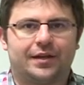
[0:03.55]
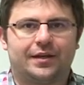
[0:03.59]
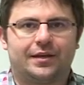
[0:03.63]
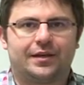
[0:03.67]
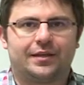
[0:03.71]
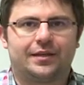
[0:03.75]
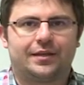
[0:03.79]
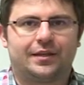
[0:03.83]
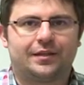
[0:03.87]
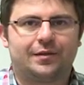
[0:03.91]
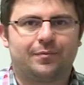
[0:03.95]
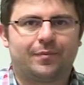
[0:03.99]

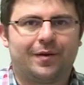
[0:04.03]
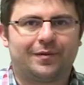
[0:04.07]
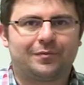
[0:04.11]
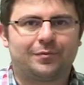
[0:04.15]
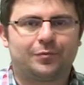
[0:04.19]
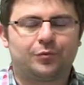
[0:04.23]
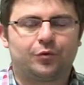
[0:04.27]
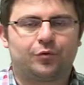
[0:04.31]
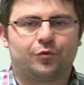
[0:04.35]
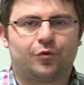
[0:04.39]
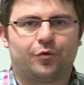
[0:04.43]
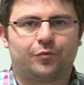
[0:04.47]
in the
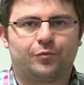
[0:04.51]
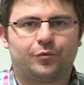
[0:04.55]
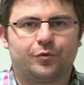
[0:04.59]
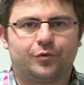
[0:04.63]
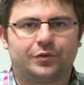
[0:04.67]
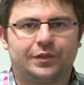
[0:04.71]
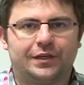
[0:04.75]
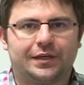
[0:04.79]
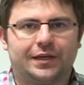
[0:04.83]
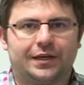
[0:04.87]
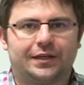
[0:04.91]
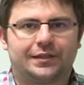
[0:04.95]
Department of
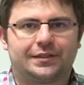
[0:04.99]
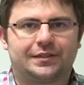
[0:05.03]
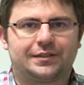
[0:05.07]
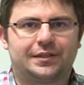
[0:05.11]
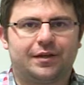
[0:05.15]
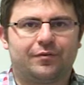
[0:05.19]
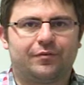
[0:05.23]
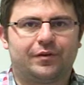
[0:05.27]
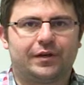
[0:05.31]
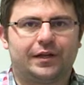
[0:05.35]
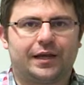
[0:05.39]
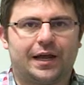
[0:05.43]
Computing at
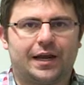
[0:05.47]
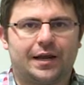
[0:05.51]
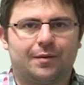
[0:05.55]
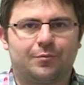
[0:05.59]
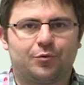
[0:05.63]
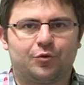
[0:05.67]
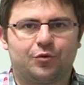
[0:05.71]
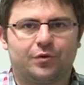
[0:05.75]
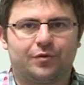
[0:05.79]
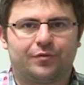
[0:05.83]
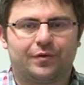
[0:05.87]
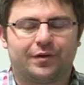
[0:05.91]
Sheffield
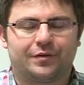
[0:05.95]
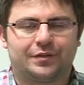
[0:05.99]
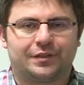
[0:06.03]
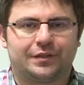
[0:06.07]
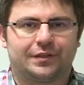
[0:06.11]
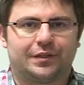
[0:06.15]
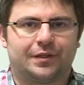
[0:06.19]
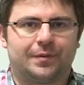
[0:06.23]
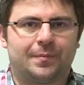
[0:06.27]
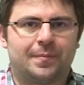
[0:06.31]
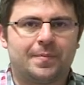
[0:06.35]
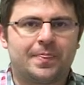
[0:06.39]
Hallam
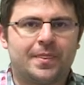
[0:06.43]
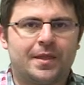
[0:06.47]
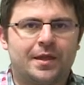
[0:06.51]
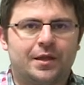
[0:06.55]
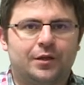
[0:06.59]
University.